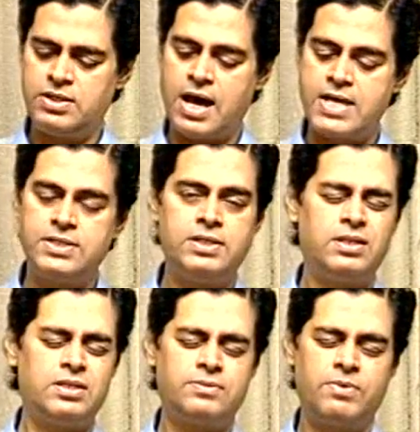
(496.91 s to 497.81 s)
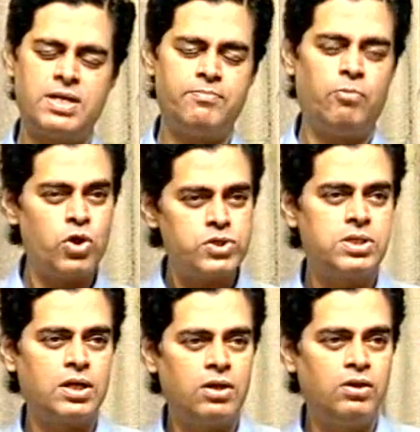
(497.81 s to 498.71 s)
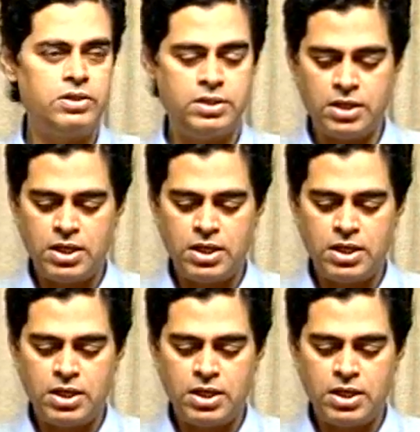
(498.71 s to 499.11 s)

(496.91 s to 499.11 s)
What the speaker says: ICT, this MOS technology,